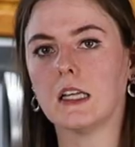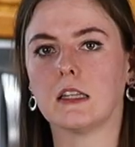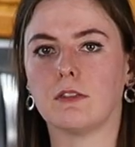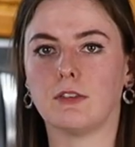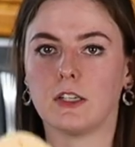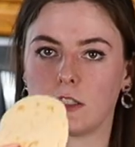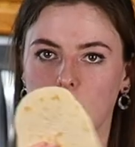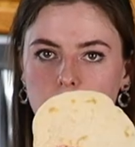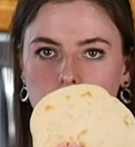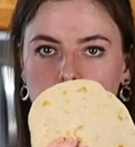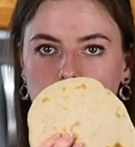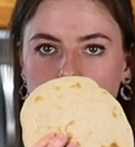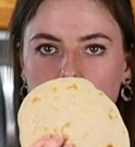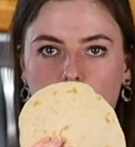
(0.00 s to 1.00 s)
the first ones I
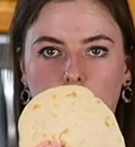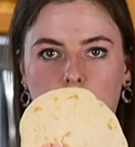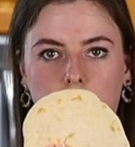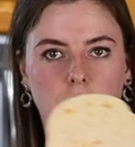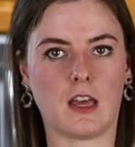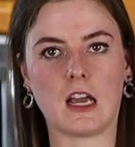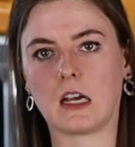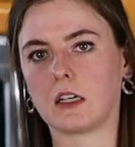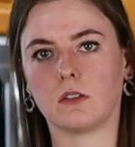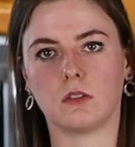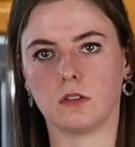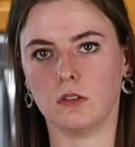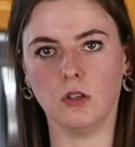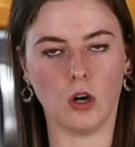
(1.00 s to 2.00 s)
made that were really thick,
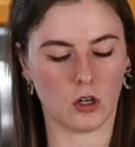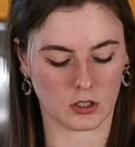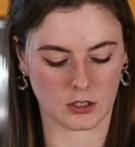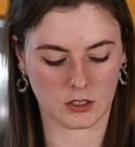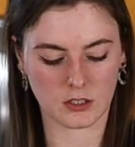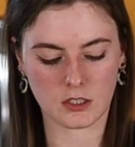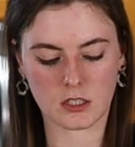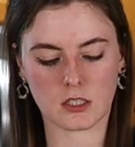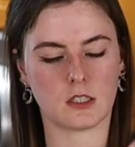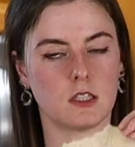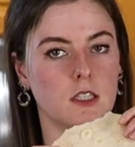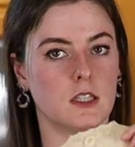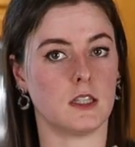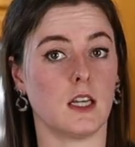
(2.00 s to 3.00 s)
not good.
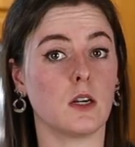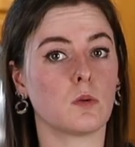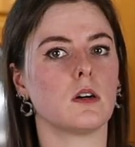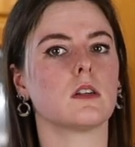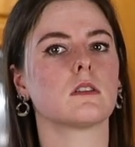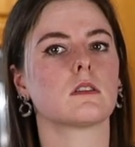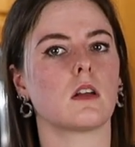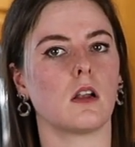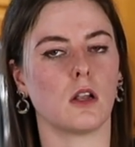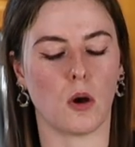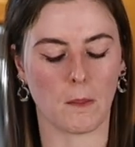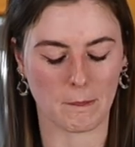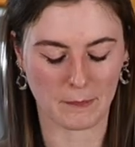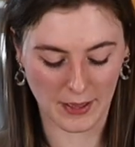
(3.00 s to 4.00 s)
The thin ones, a
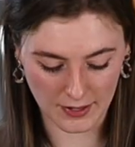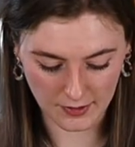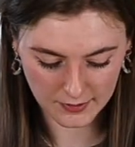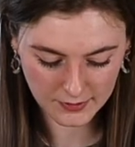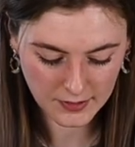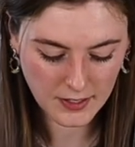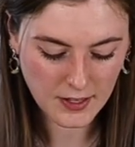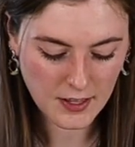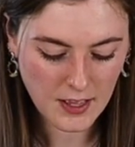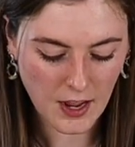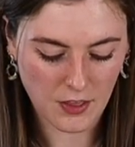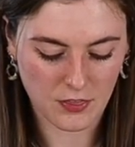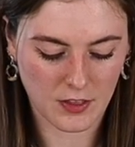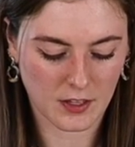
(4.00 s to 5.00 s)
lot better.
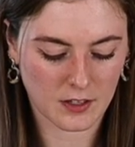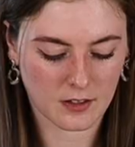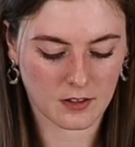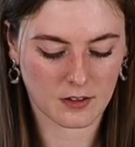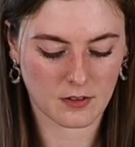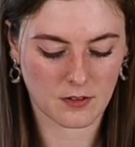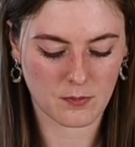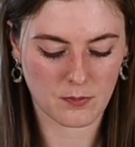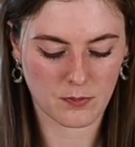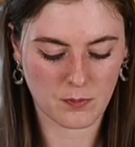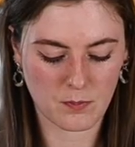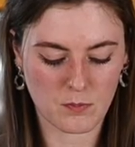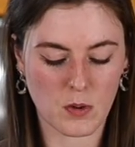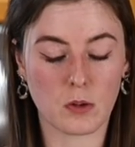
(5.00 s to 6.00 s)
I think
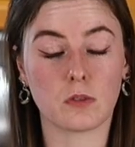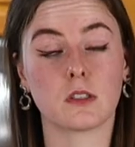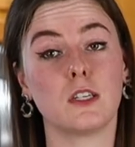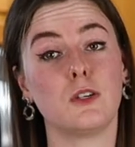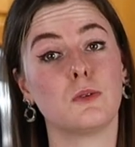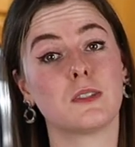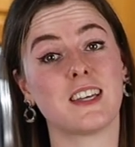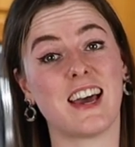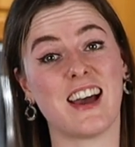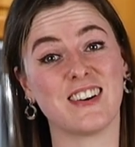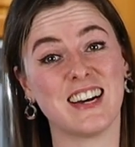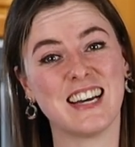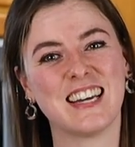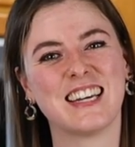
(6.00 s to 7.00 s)
mostly user
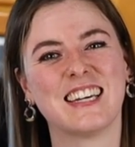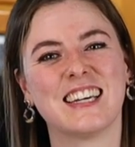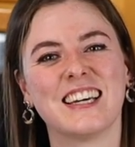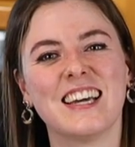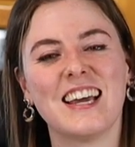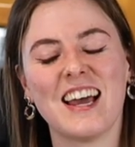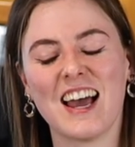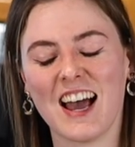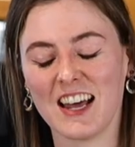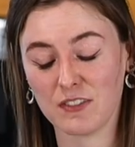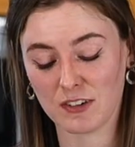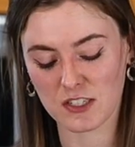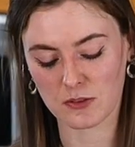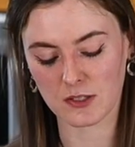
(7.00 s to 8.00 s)
error. And
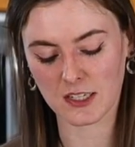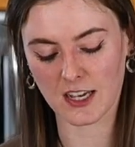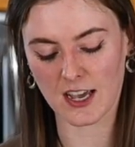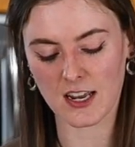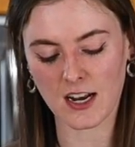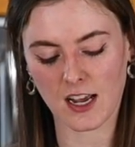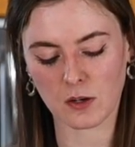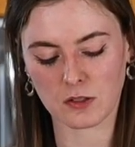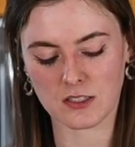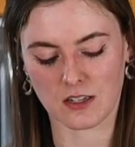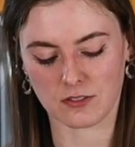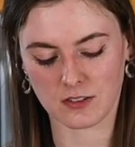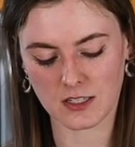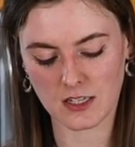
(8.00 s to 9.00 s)
if I do it again, I will
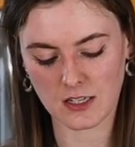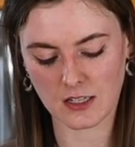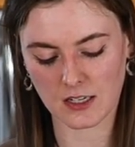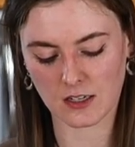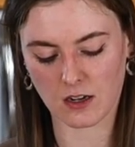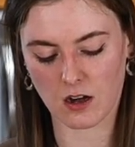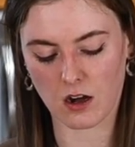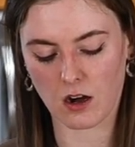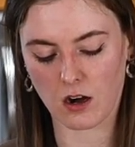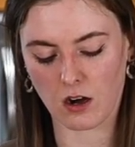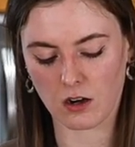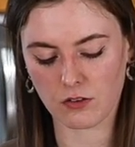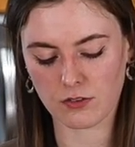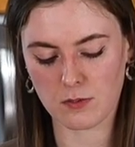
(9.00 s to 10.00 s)
definitely like
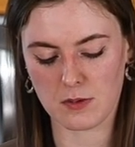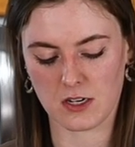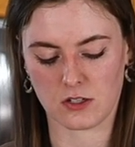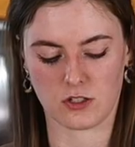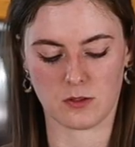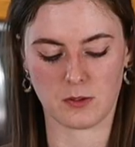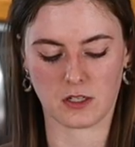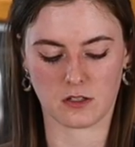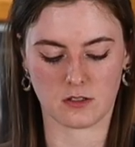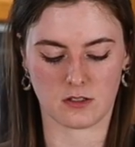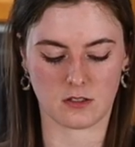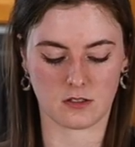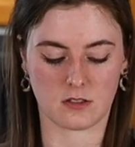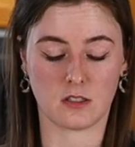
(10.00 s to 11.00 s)
halve the mixture because
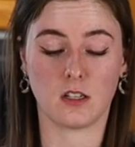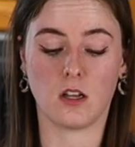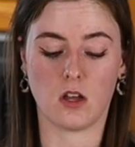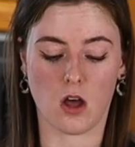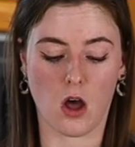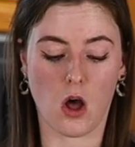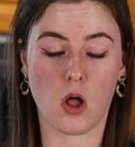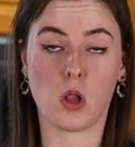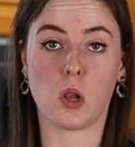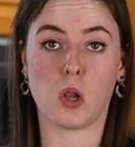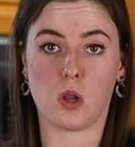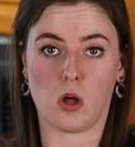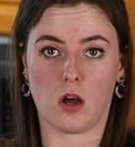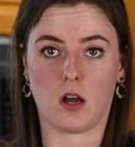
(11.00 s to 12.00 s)
there's a
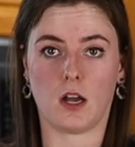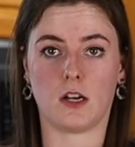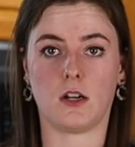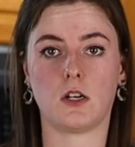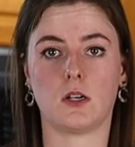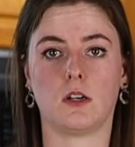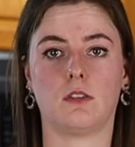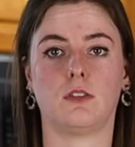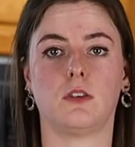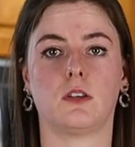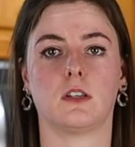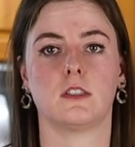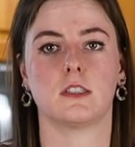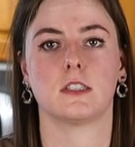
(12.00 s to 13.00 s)
lot. I don't know if you
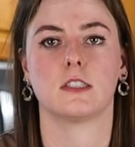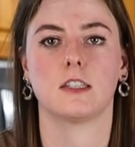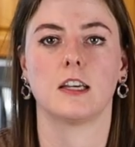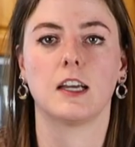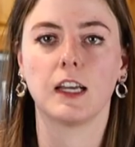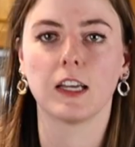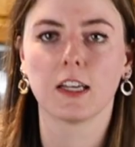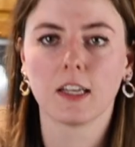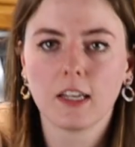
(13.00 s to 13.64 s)
can see,